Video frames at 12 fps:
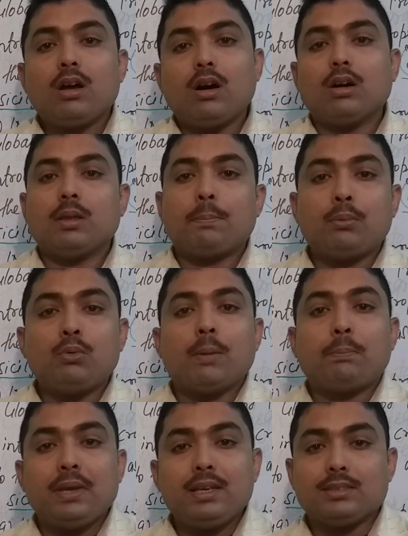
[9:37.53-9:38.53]
or the
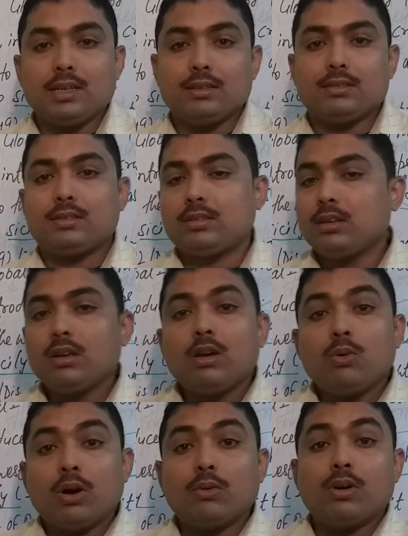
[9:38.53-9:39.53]
poor peasants
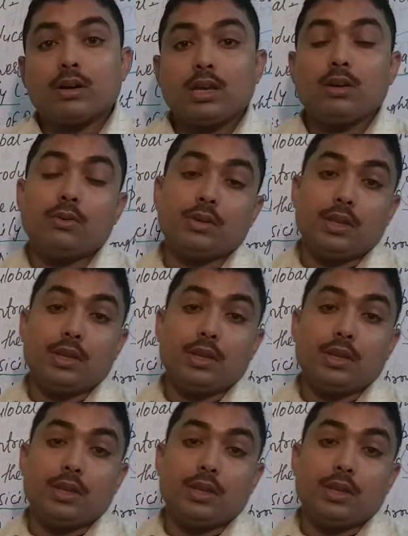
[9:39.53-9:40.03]
who are working over